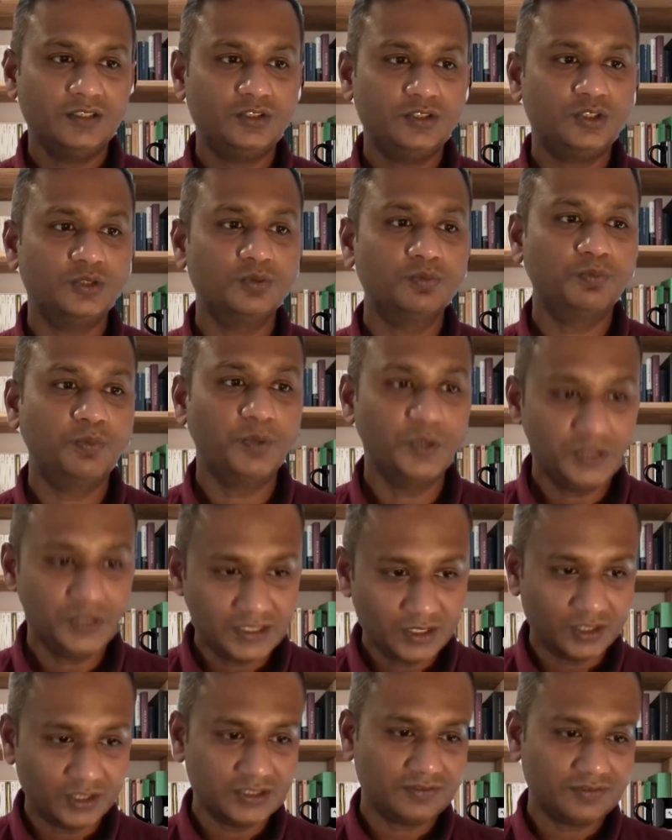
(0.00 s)
to put
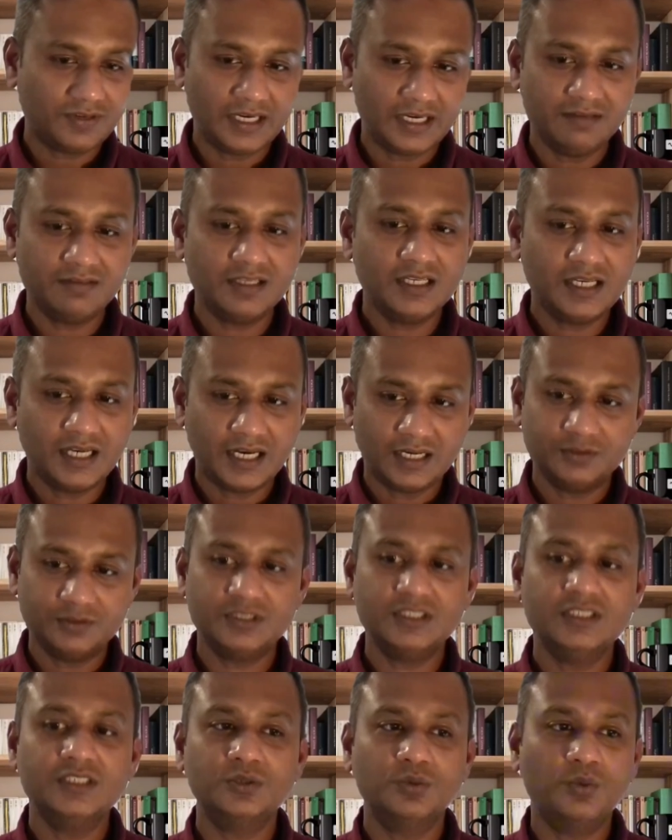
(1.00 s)
those 5 accounts
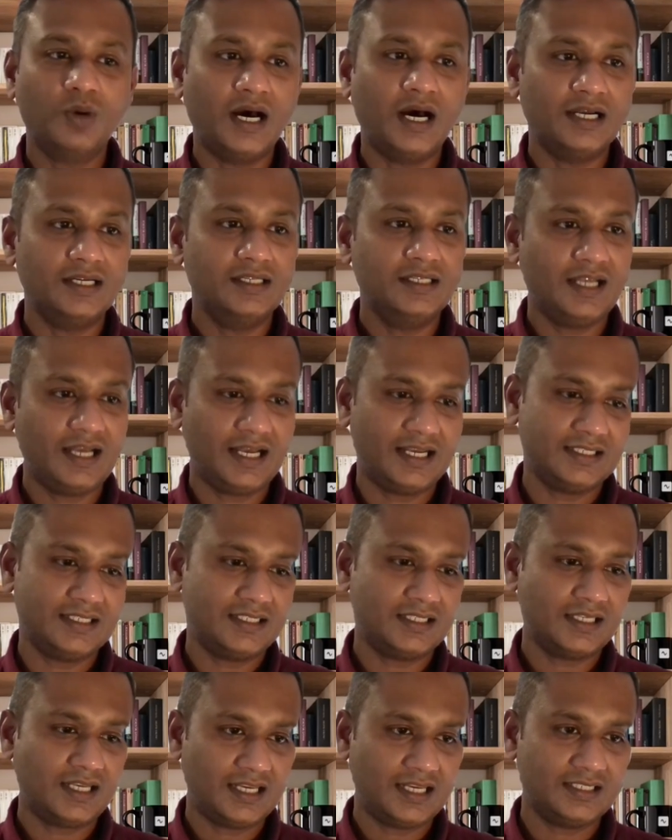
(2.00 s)
into one
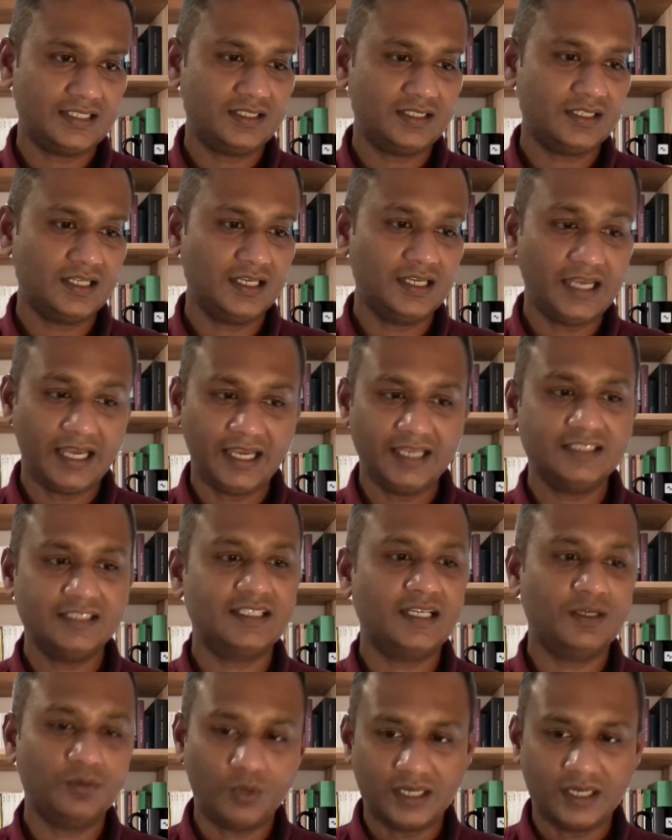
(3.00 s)
as against
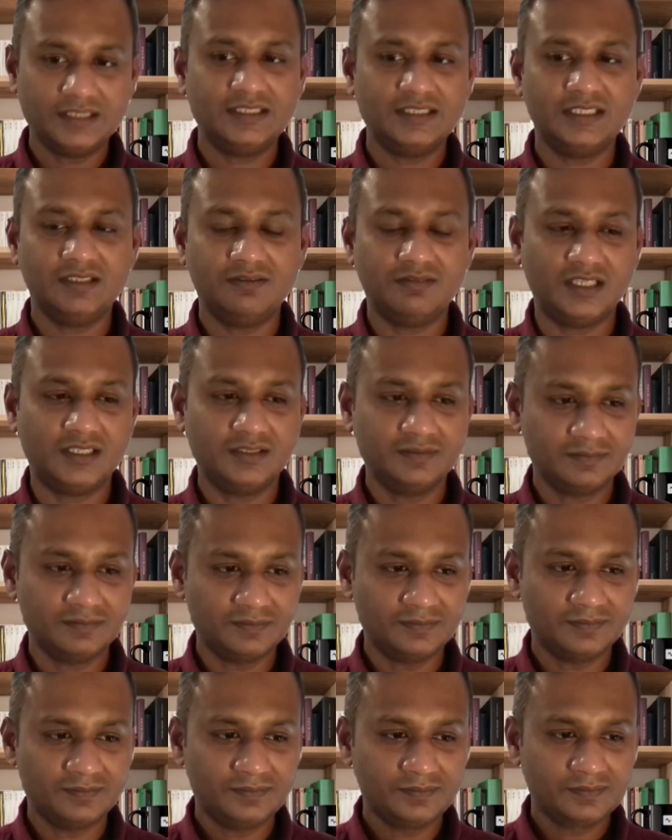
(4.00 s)
that one Siva.
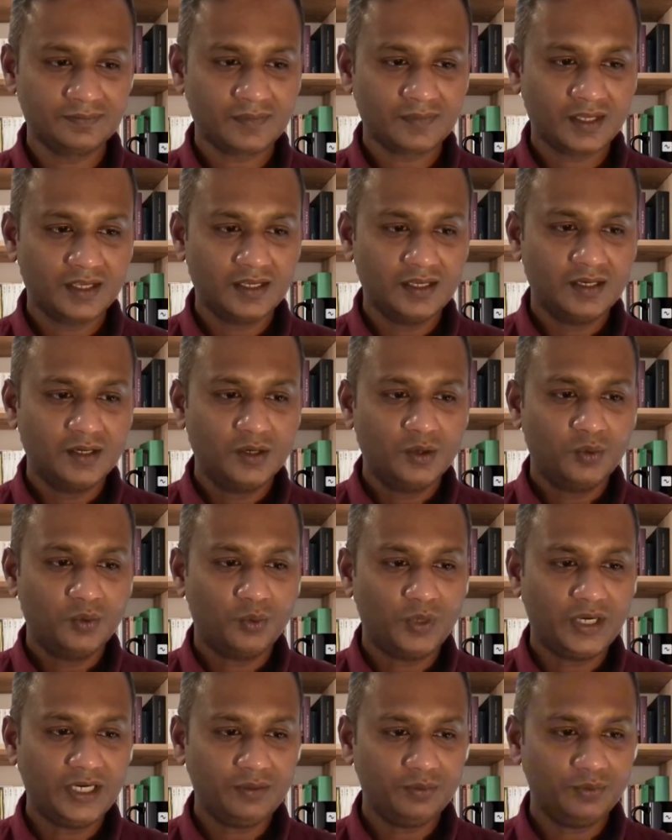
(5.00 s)

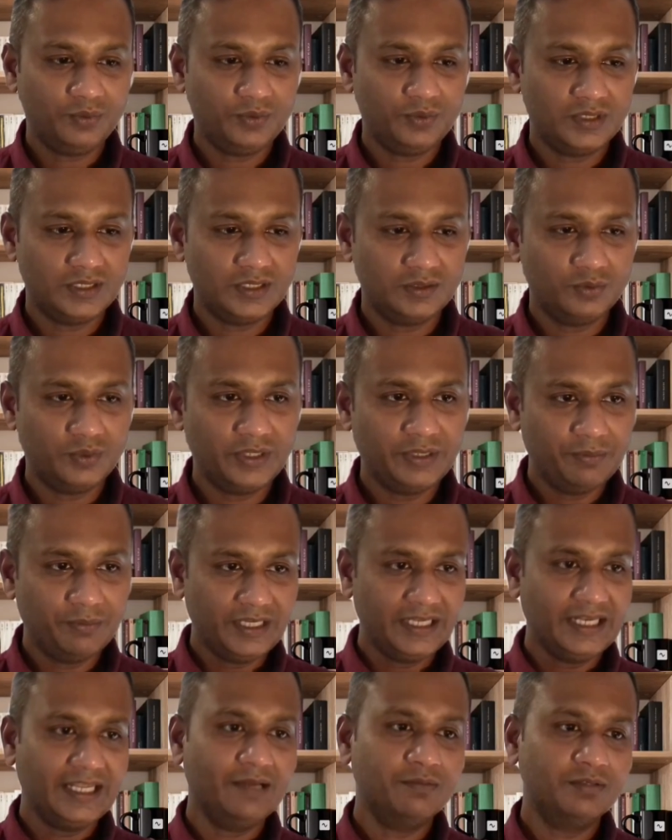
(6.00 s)
What we've
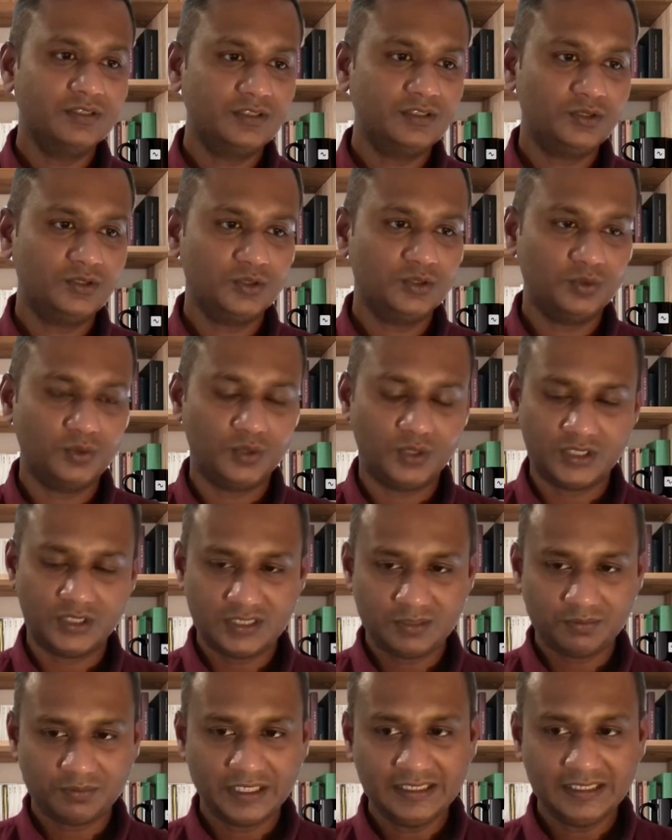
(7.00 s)
been able to do was
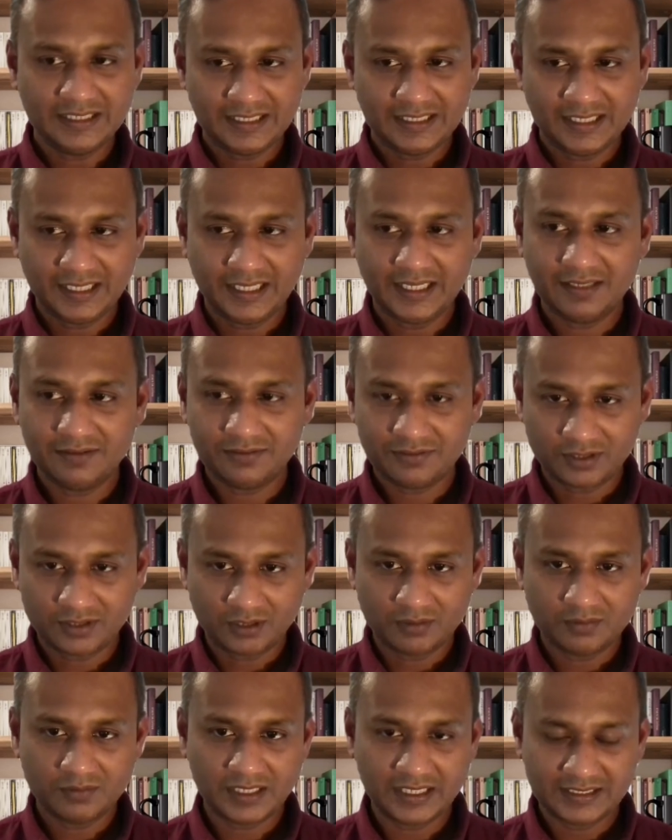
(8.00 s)
bring the data
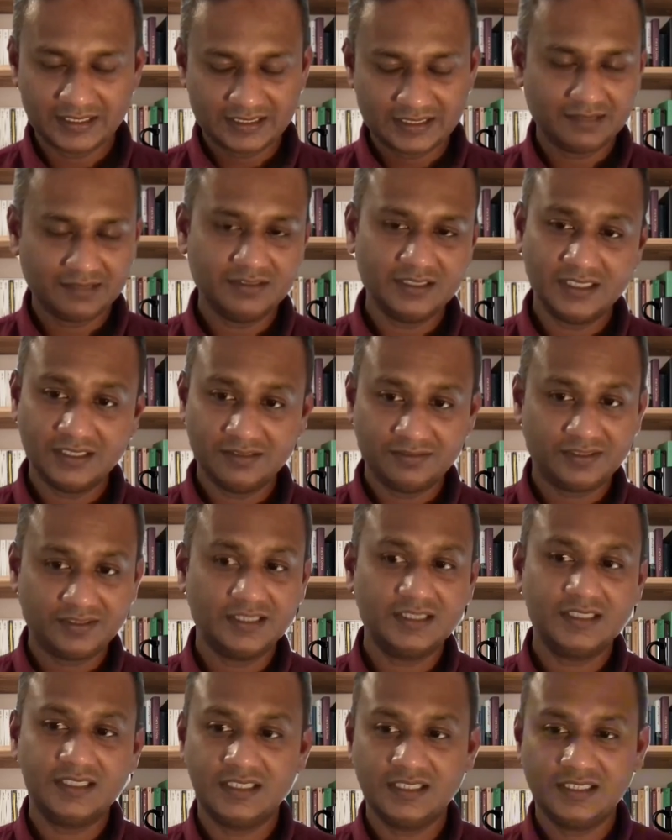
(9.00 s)
from like 7
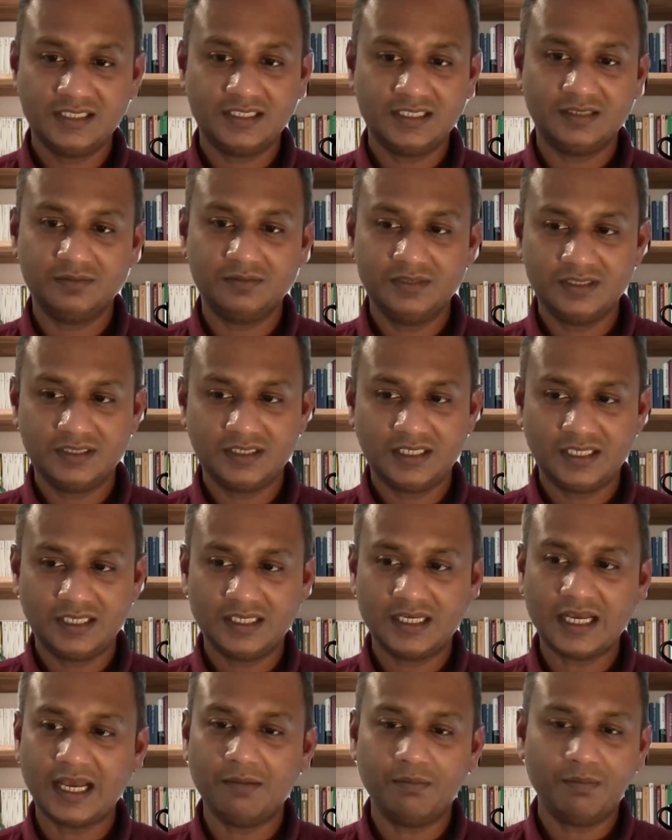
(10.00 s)
different systems,
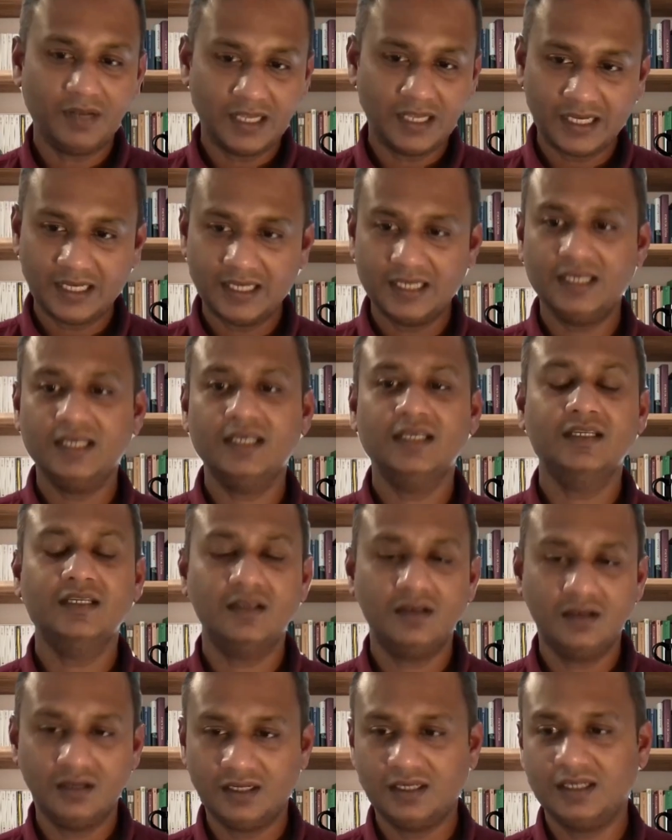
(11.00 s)
apply
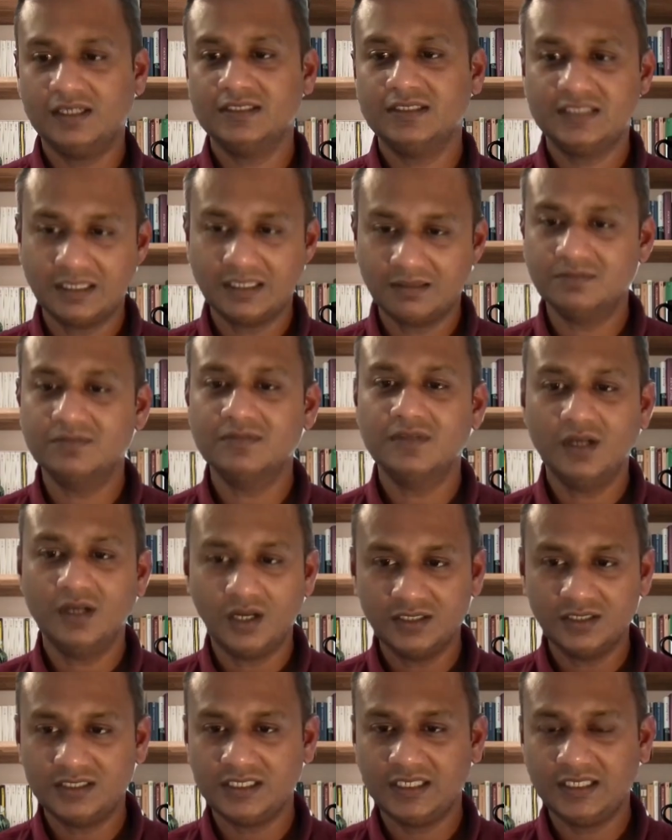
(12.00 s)
some
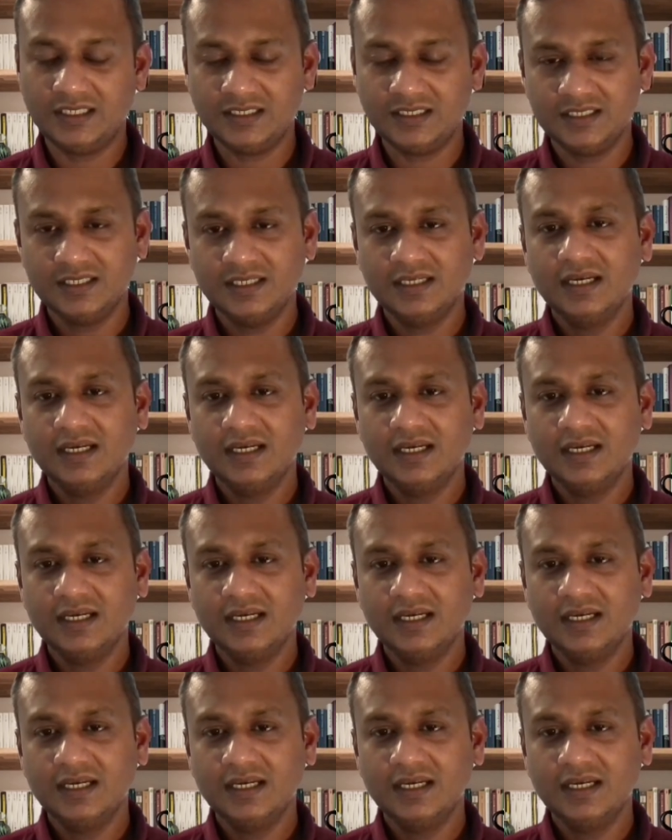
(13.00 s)
logic.